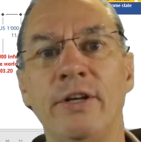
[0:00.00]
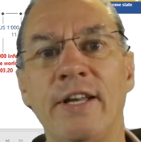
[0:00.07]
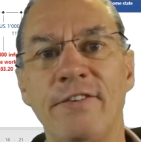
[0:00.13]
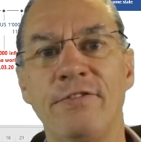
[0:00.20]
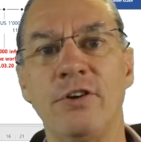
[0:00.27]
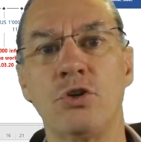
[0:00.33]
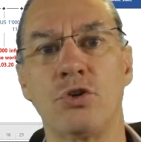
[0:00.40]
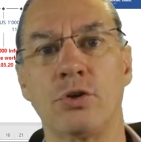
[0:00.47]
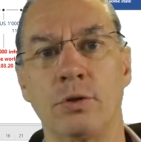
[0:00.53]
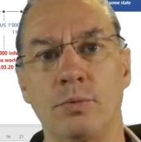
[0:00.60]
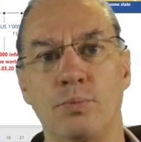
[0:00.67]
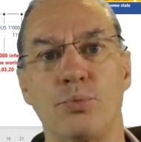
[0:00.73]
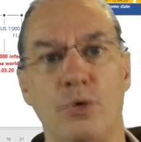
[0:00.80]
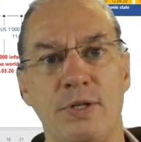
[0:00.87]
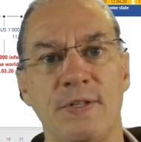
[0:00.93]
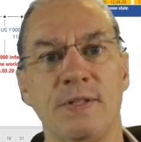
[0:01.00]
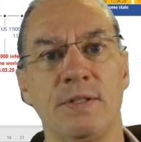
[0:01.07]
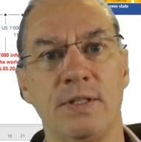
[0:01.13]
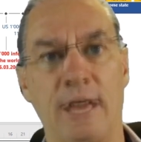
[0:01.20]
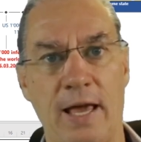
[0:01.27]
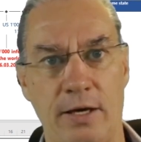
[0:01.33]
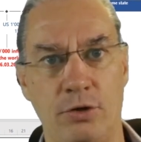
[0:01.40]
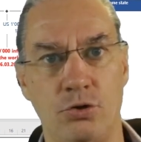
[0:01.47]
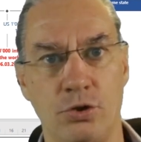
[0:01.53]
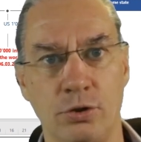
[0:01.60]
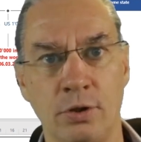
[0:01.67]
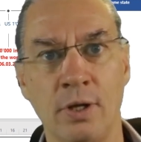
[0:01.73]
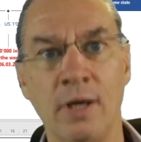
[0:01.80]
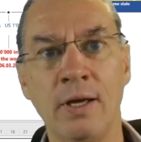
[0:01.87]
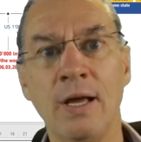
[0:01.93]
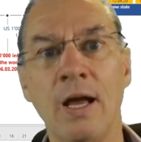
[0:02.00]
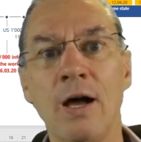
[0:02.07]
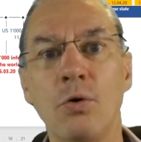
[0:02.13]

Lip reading: an efficient presentation